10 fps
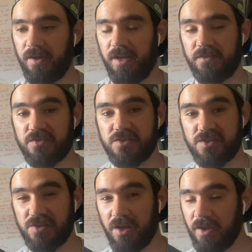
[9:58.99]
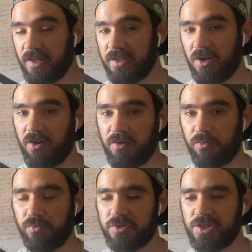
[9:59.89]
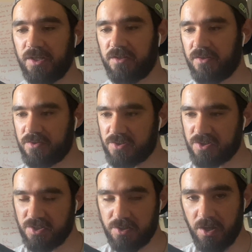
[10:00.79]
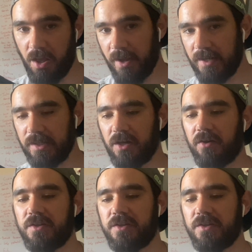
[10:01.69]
It's slightly high launching, slightly high